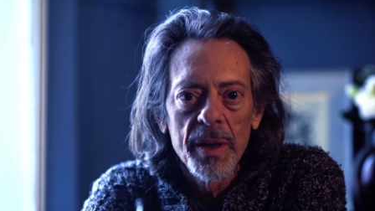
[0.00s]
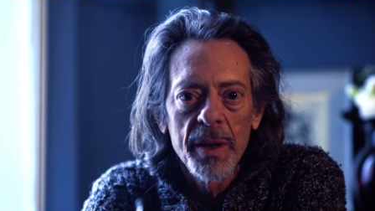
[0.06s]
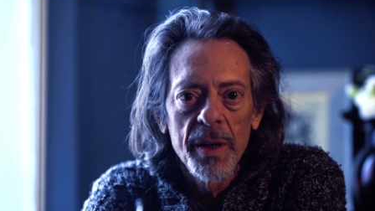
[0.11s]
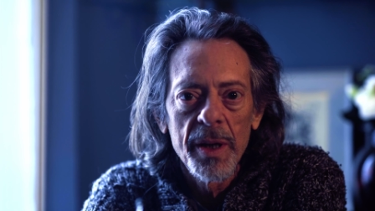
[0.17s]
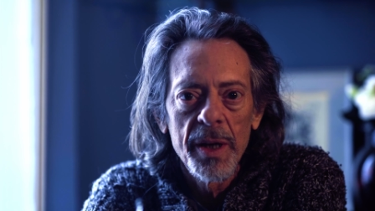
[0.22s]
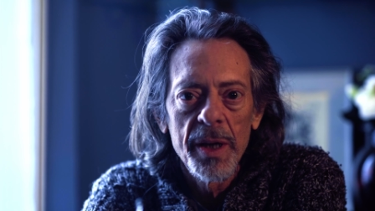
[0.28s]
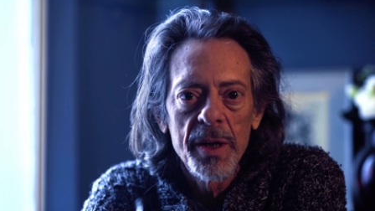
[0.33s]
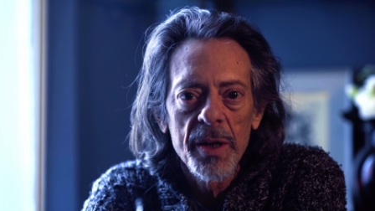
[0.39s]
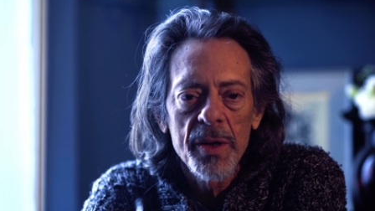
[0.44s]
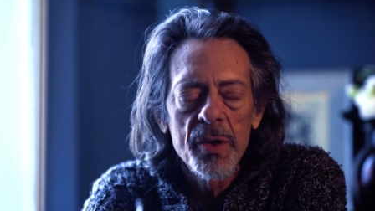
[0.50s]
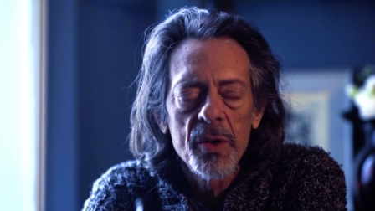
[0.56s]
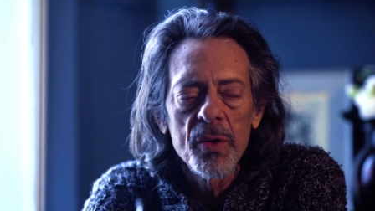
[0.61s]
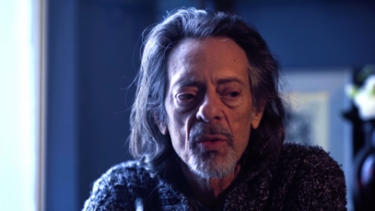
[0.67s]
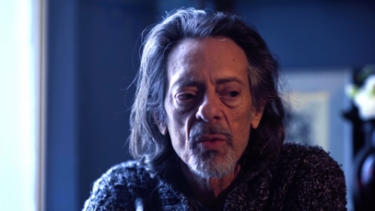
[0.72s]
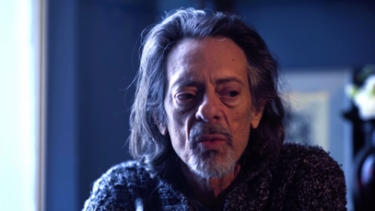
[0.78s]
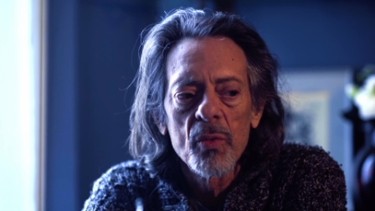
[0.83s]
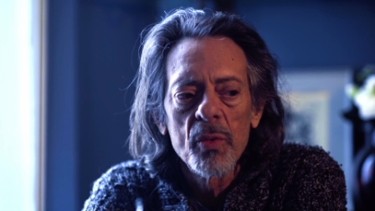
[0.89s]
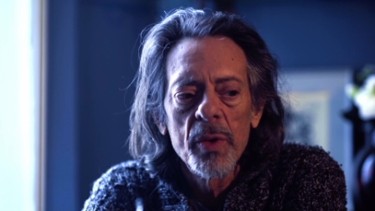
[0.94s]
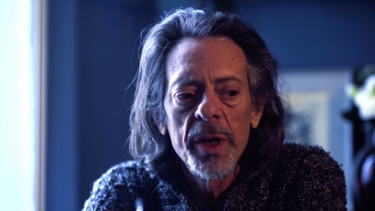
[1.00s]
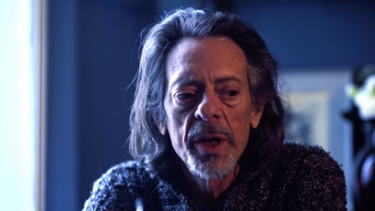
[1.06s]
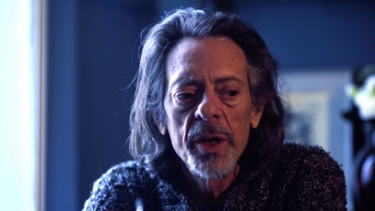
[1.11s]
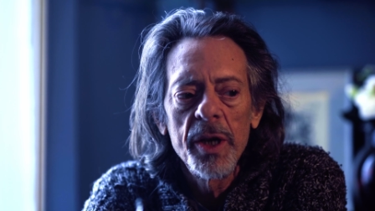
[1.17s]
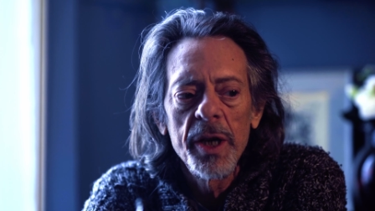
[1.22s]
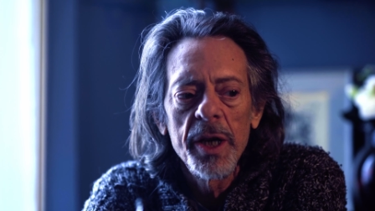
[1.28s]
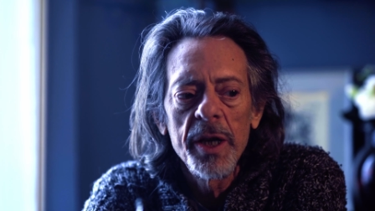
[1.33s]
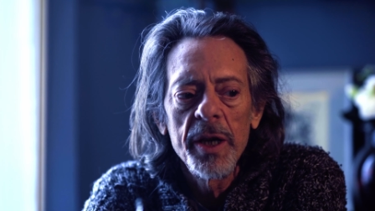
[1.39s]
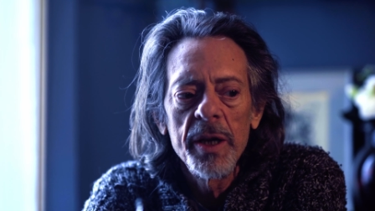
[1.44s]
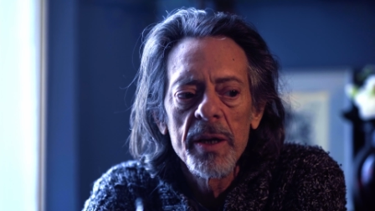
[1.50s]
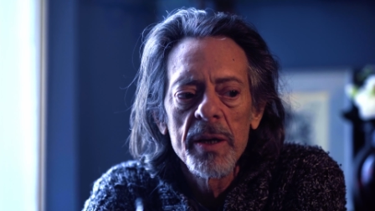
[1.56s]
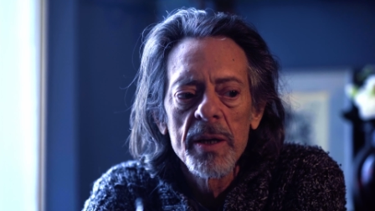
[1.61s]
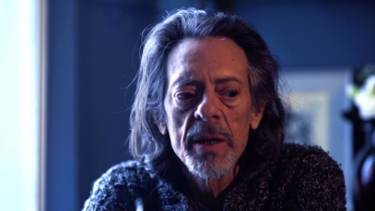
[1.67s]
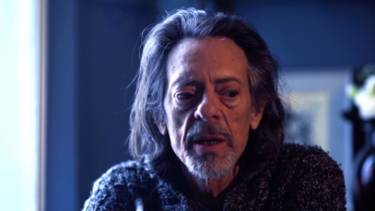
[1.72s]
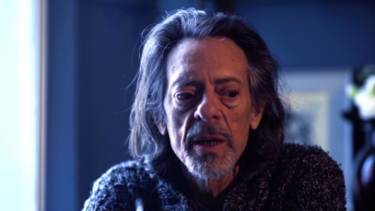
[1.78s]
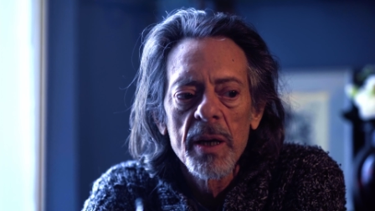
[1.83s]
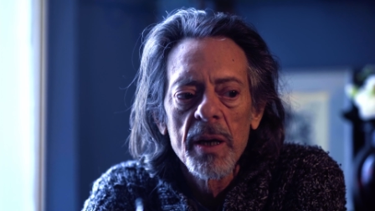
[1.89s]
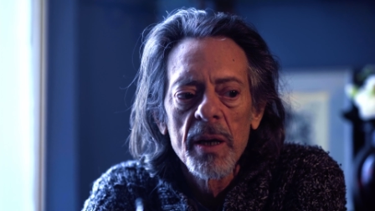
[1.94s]
He doesn't really
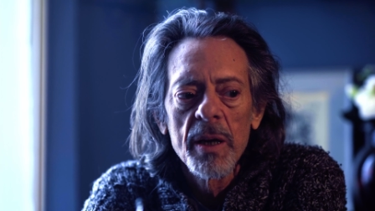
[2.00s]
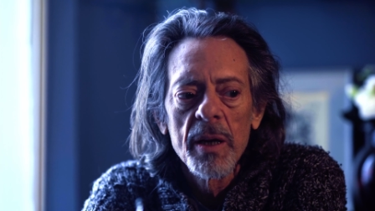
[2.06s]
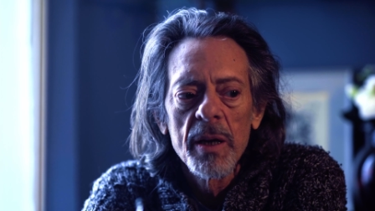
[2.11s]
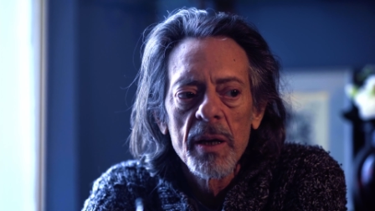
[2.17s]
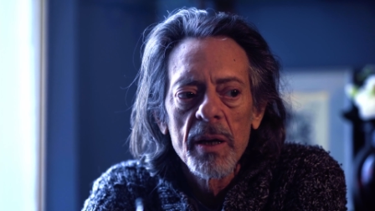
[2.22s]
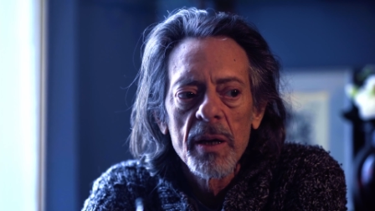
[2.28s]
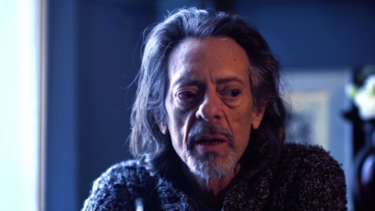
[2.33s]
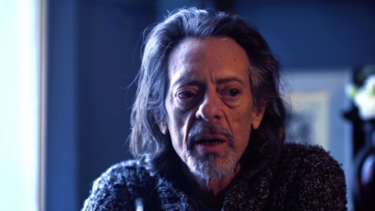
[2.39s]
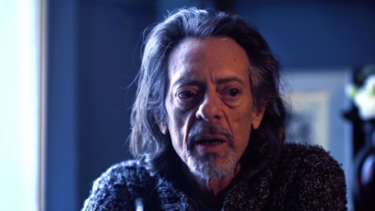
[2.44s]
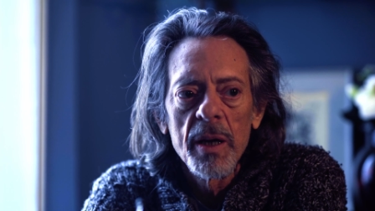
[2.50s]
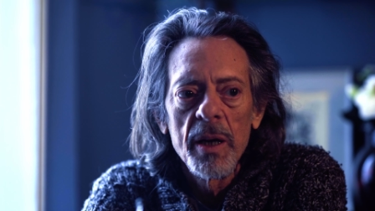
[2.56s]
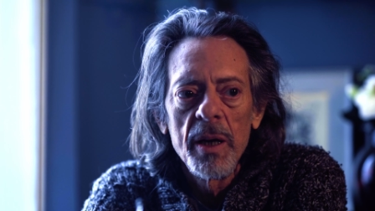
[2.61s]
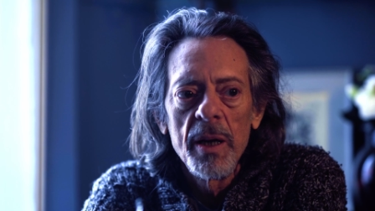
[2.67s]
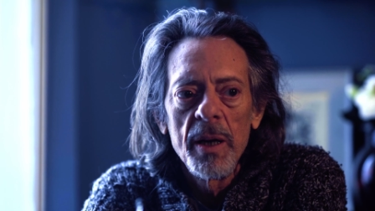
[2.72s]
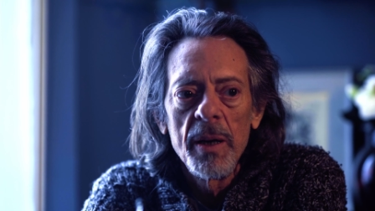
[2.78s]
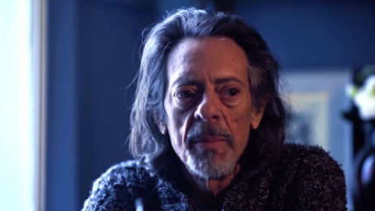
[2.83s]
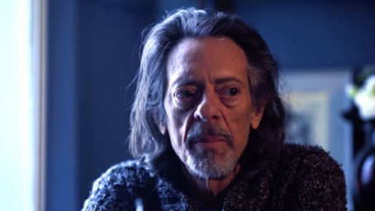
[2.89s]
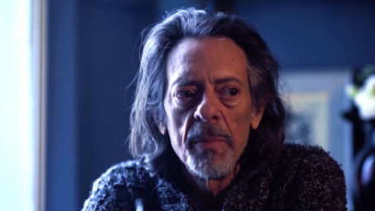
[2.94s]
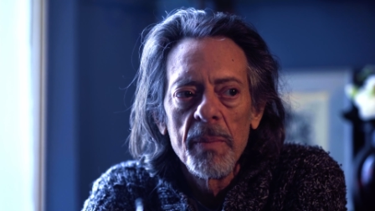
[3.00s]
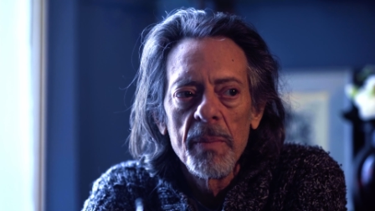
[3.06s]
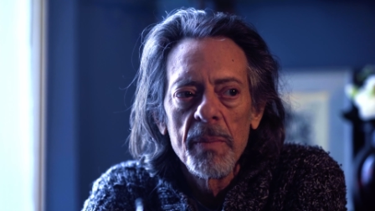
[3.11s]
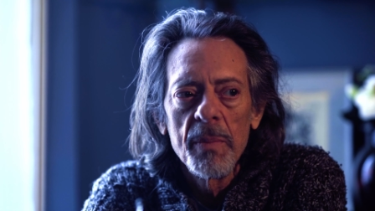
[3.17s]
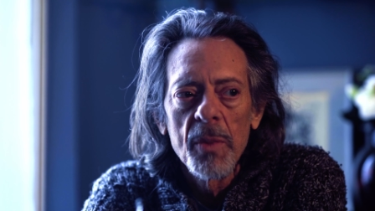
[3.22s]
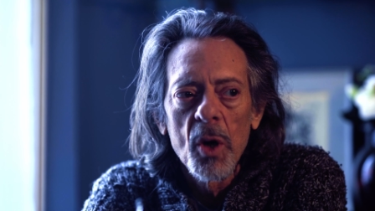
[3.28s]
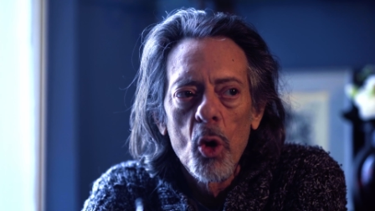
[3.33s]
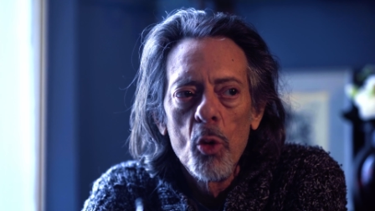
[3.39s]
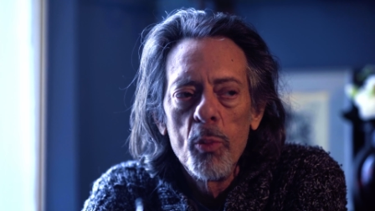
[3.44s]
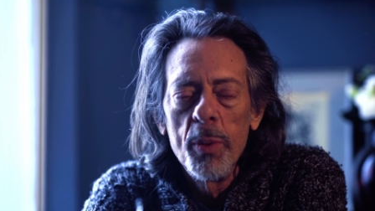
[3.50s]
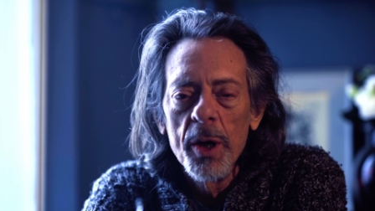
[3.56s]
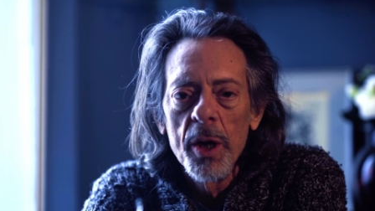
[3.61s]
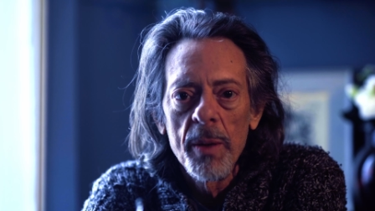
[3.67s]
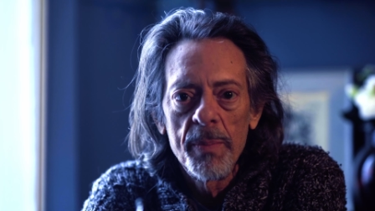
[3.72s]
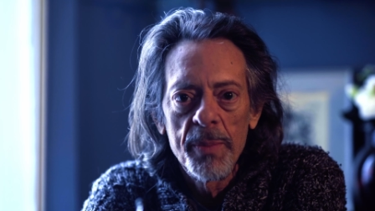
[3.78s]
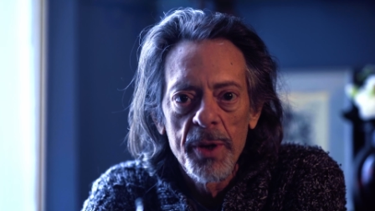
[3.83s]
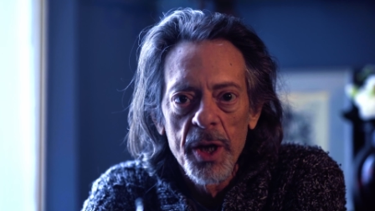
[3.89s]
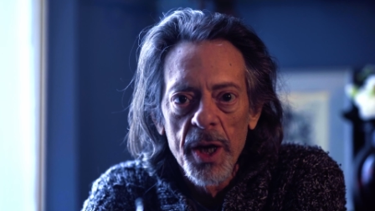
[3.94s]
um, open
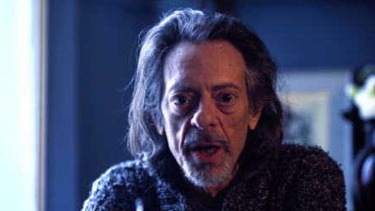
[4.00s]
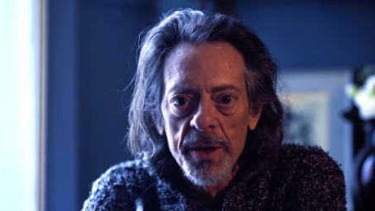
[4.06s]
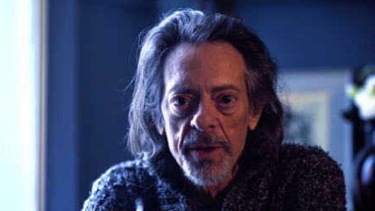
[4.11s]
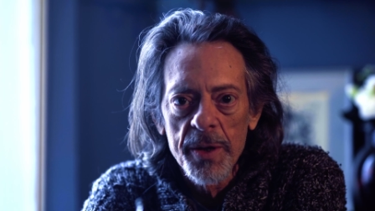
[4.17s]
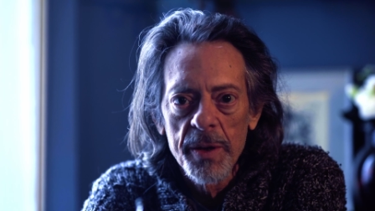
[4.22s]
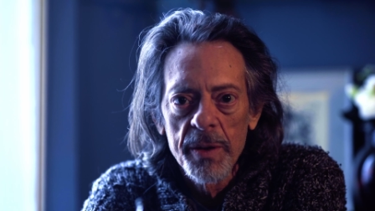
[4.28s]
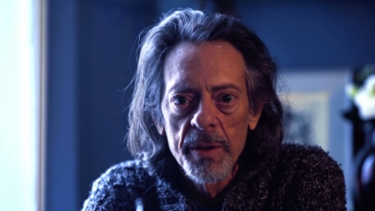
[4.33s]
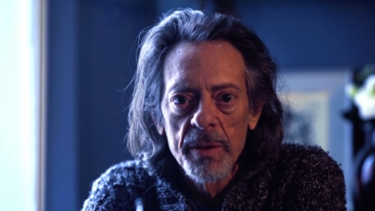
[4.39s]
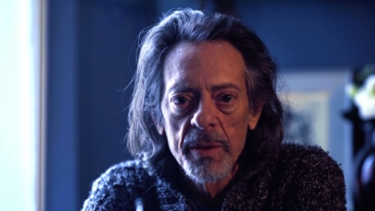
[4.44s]
up yet.